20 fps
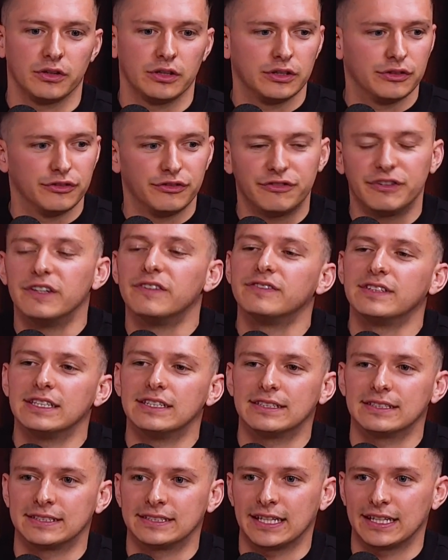50
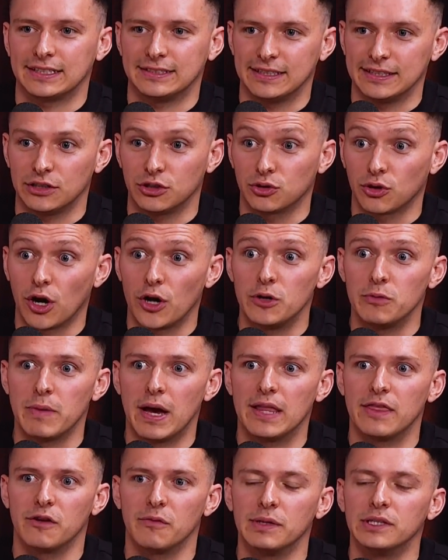to 60 grown
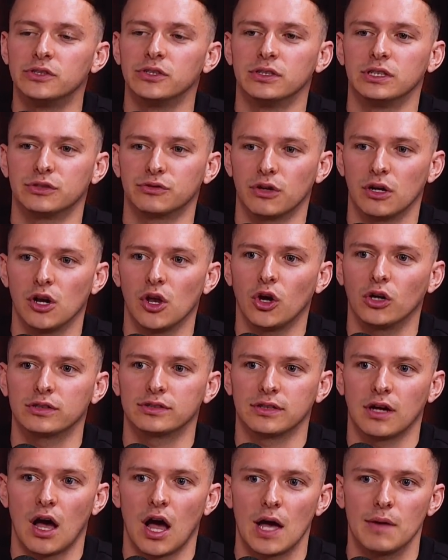men that have been doing this for a long
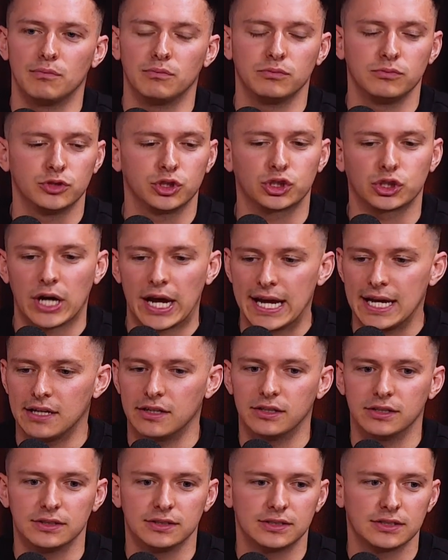time,
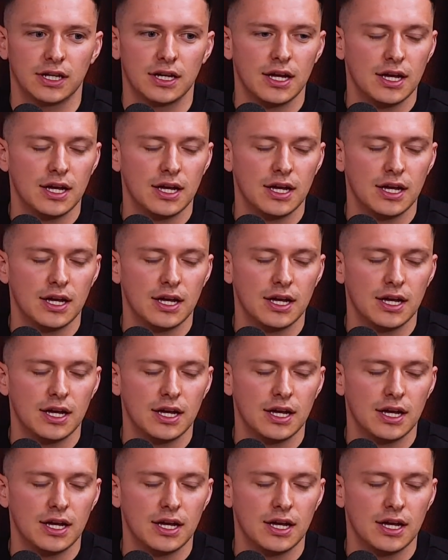traders,